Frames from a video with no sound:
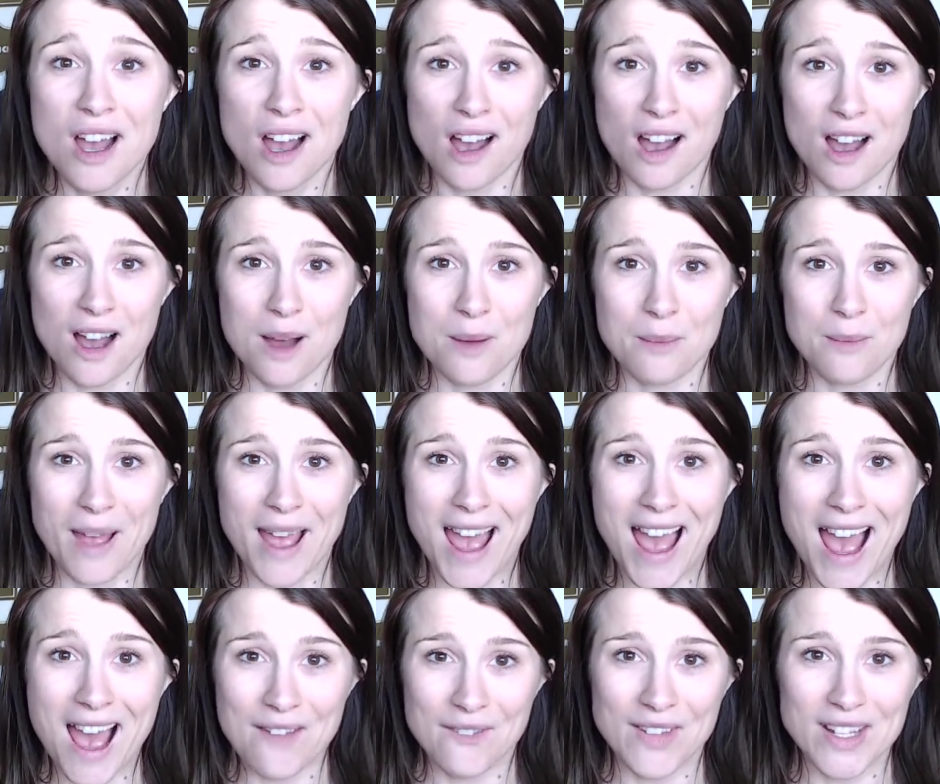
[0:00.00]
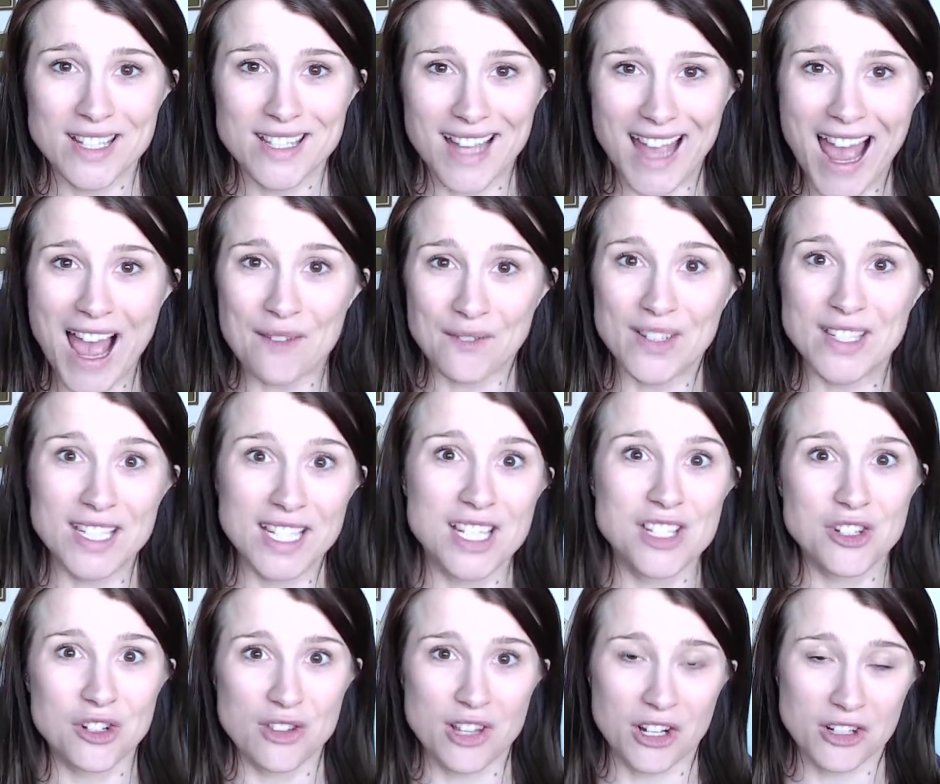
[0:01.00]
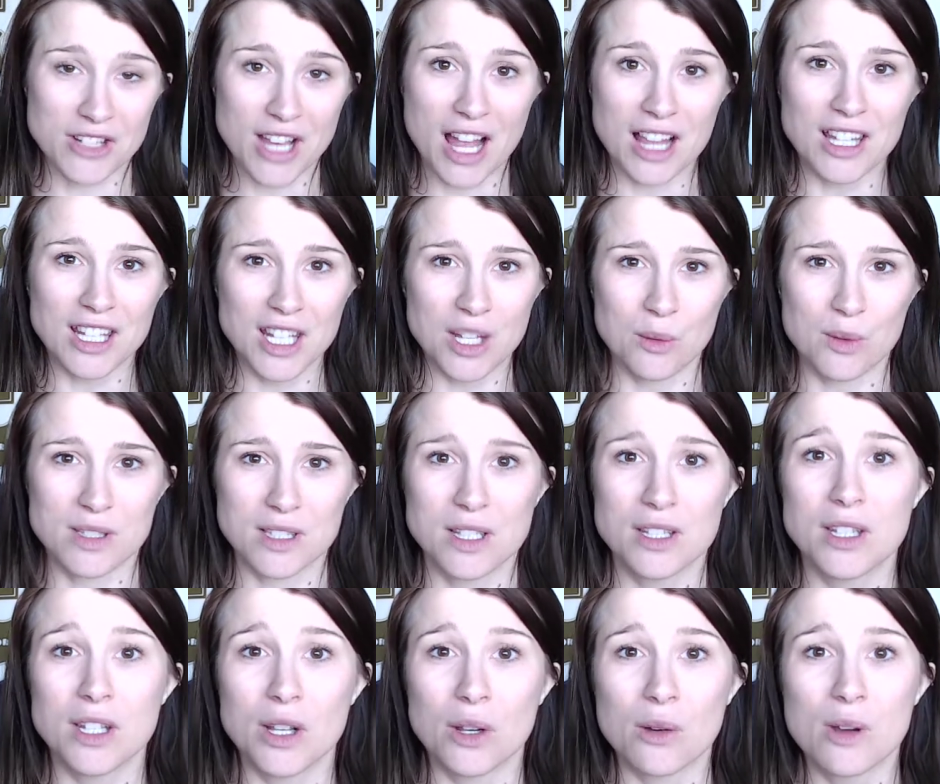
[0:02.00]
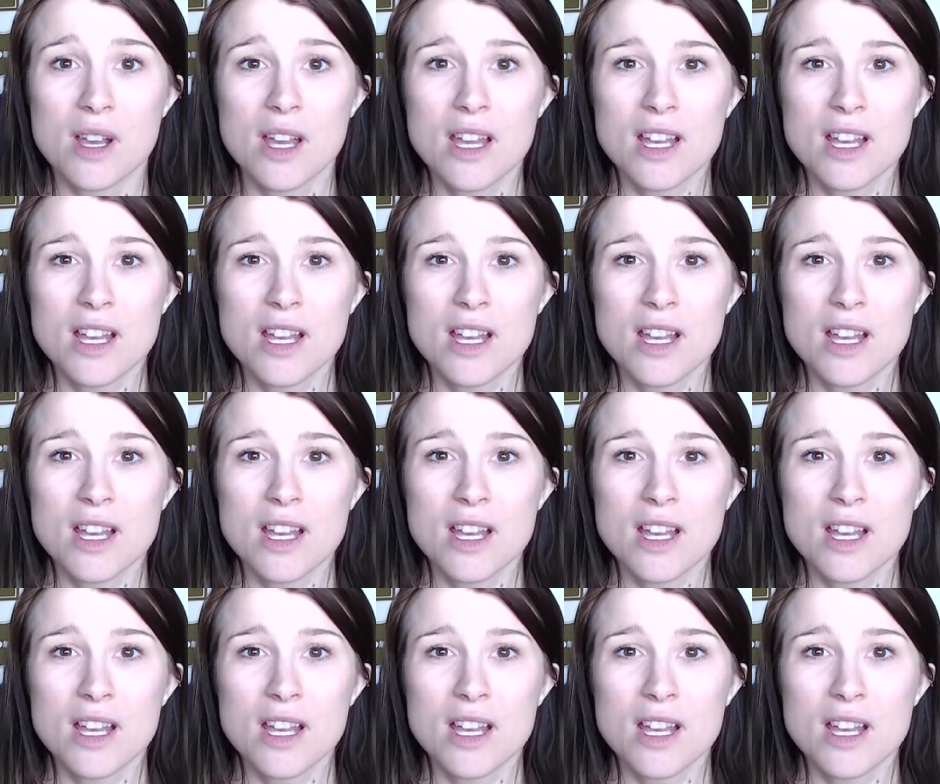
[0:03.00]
having to have a teacher there telling you what to do.